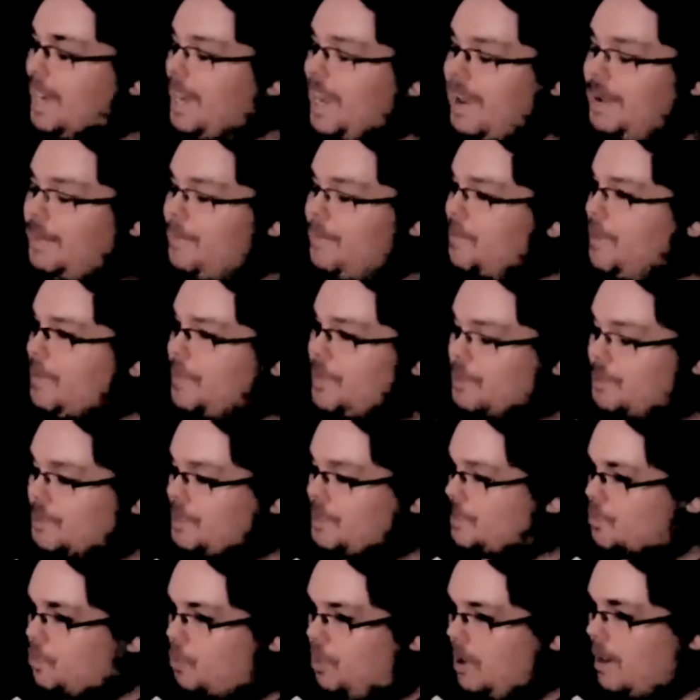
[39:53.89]
I there was a
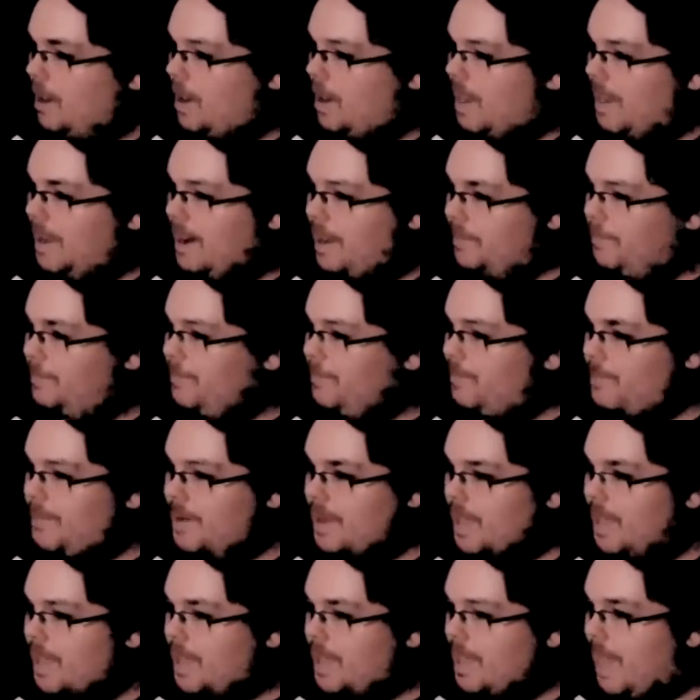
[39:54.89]
storyline I
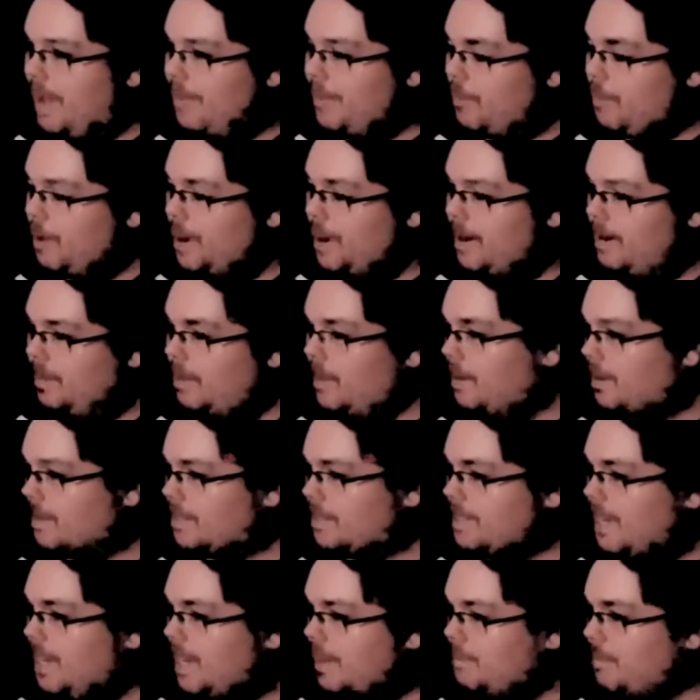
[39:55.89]
haven't read in a long
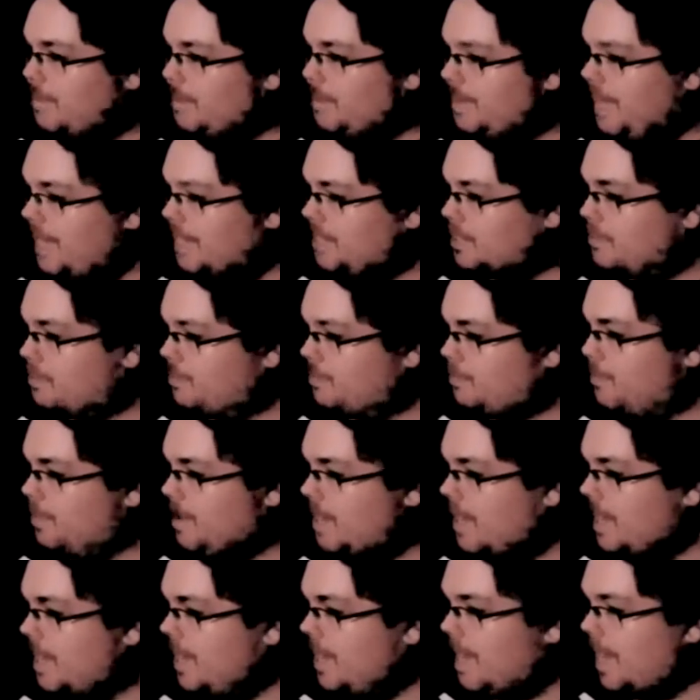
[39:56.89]
time, but that's
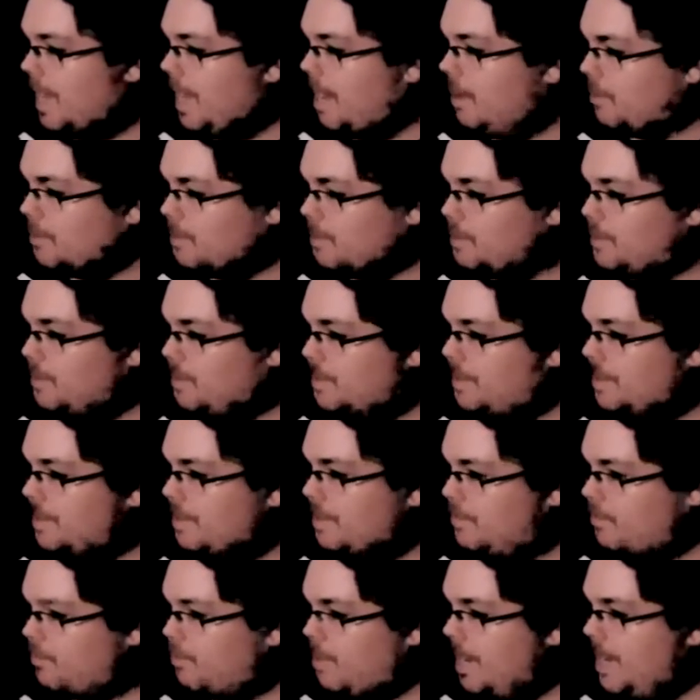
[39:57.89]
I always
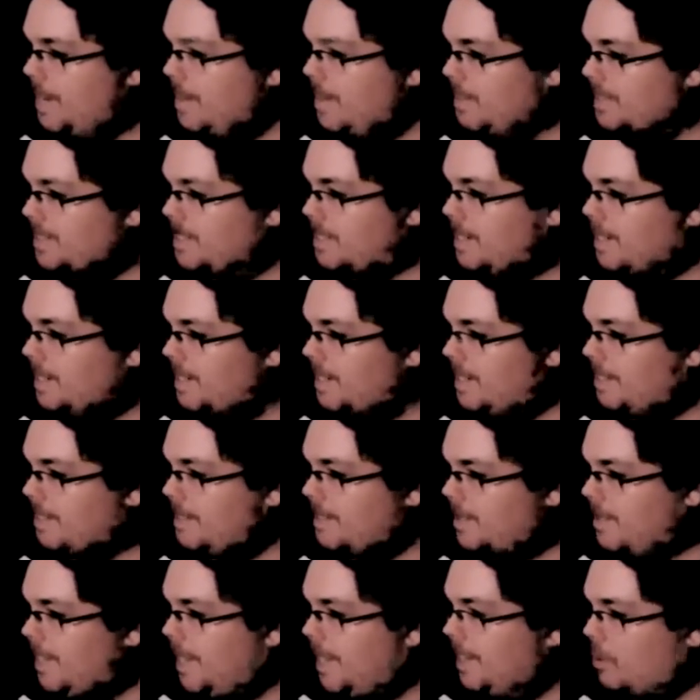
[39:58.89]
read as a,
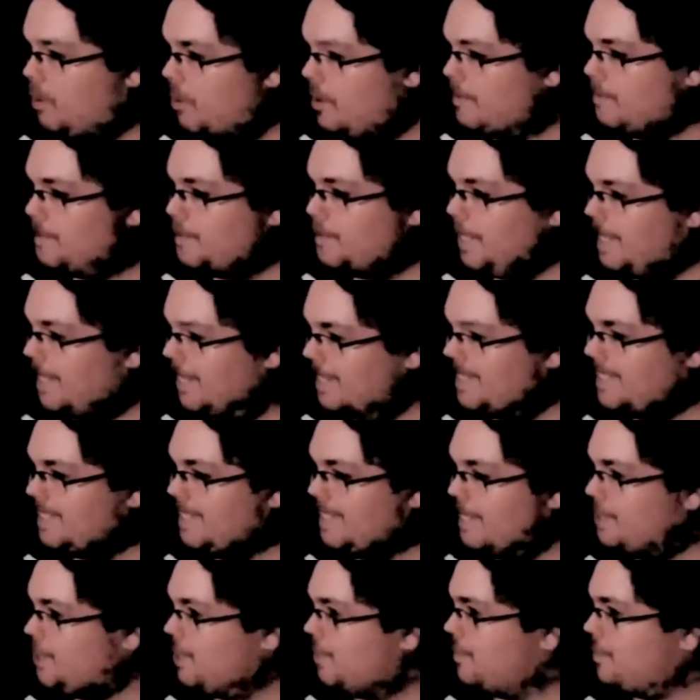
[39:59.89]
like Earth's like a
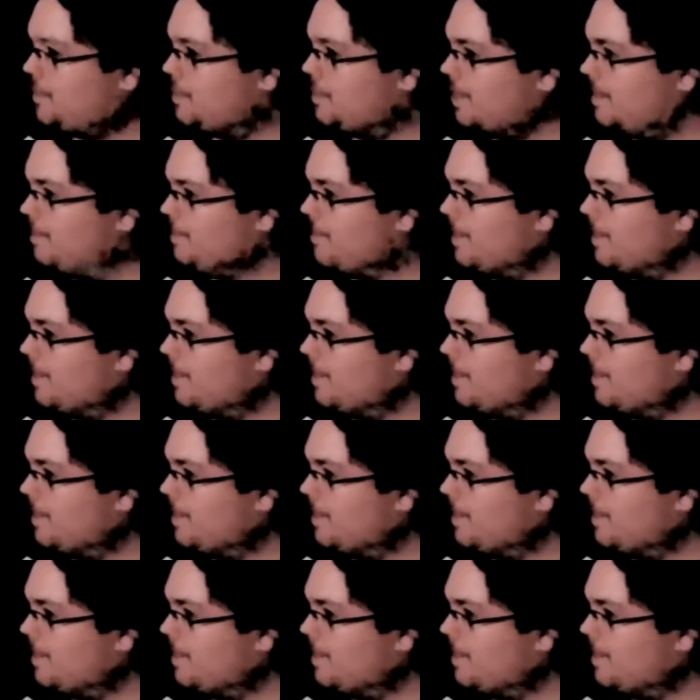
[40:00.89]
center for something,